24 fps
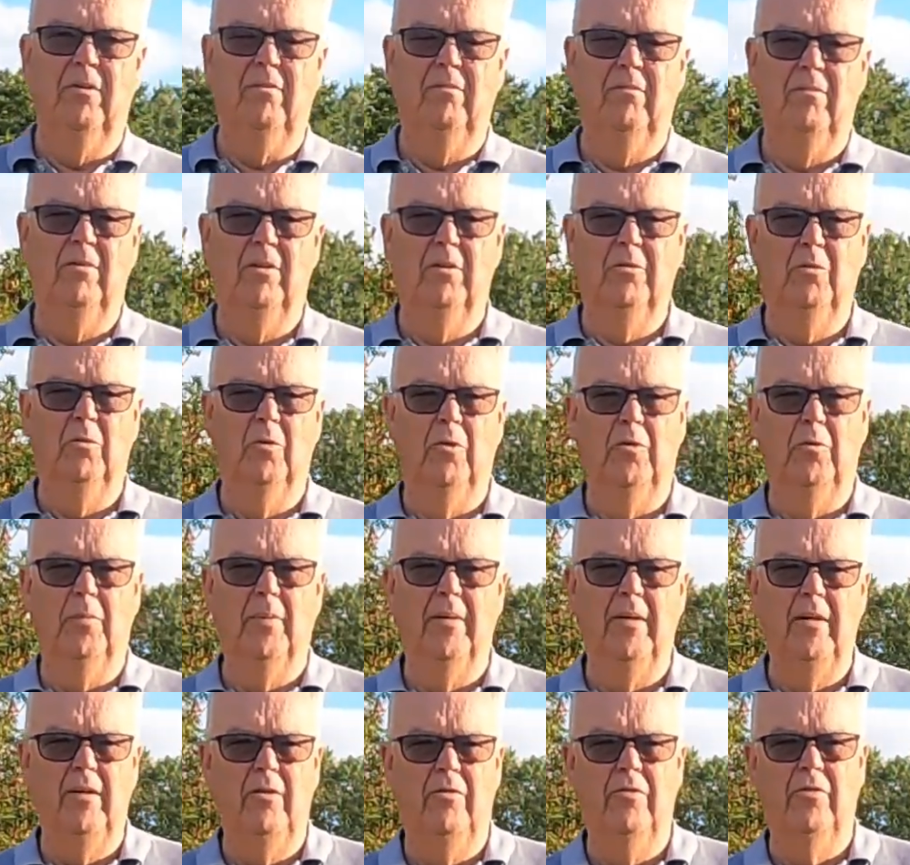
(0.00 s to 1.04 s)
I've always
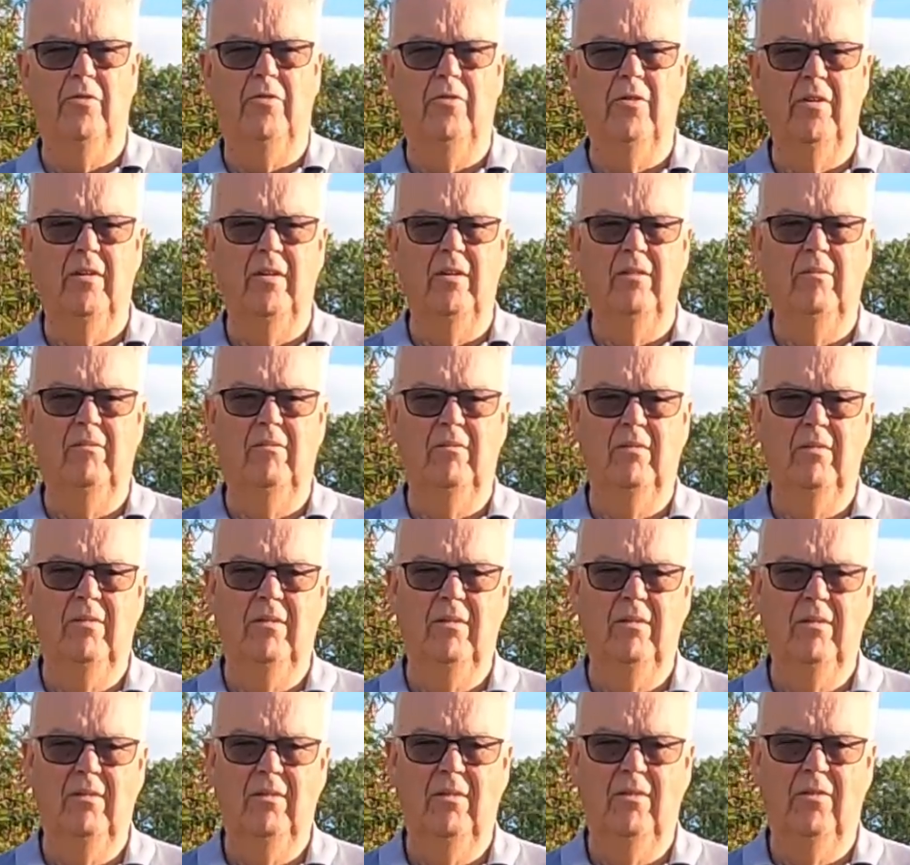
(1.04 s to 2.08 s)
been interested
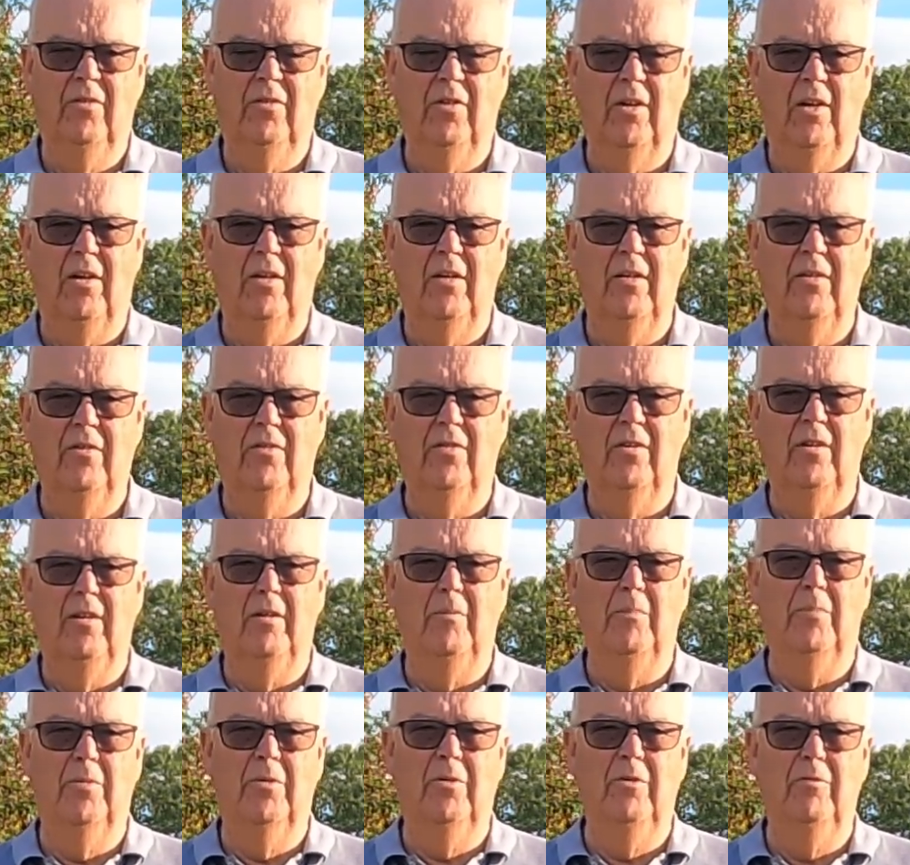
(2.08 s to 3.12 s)
in science and
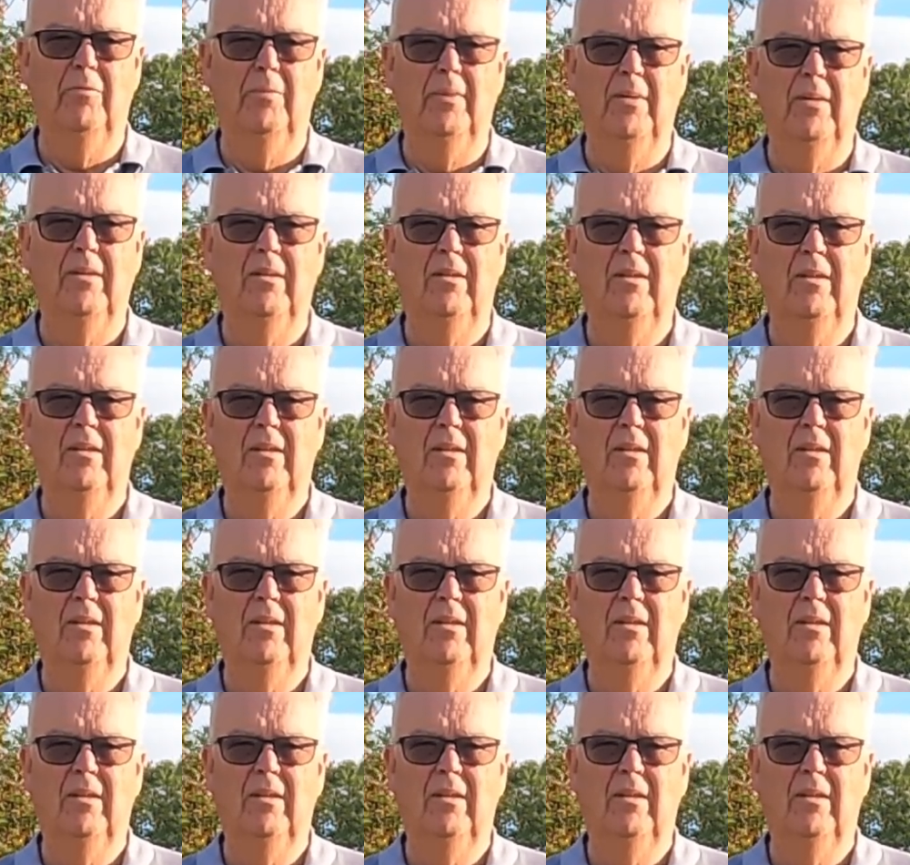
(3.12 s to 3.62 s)
improvement.